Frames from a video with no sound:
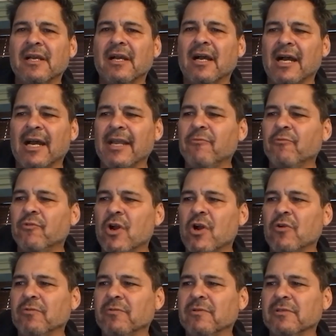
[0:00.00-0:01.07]
I
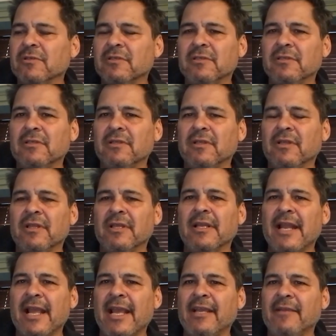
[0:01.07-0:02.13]
wrote the
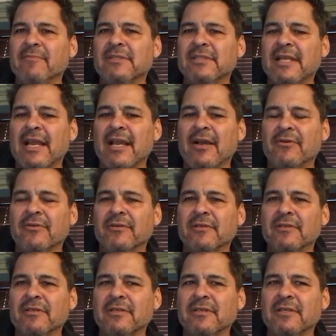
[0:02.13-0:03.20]
names down
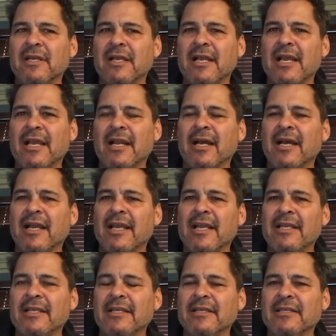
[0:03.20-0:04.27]
and
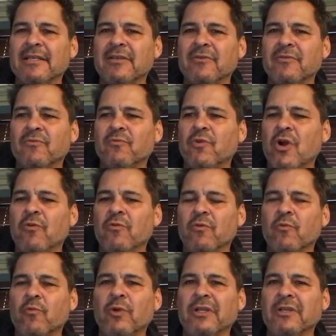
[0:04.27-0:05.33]
I wrote
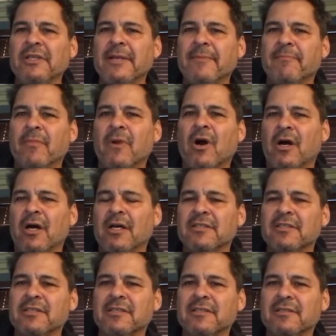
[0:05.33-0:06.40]
William
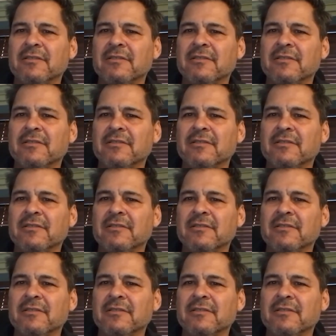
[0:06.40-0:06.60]
Moss.